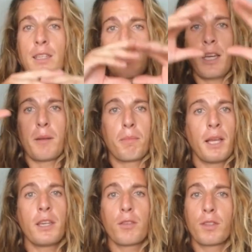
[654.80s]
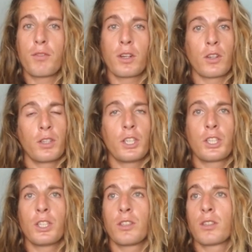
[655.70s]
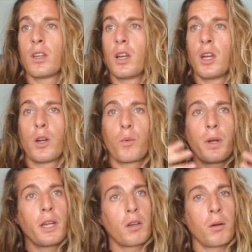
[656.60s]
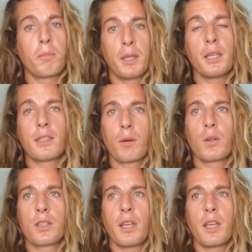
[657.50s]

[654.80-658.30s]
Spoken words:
As I said, plenty of different conditions. Really complete, I would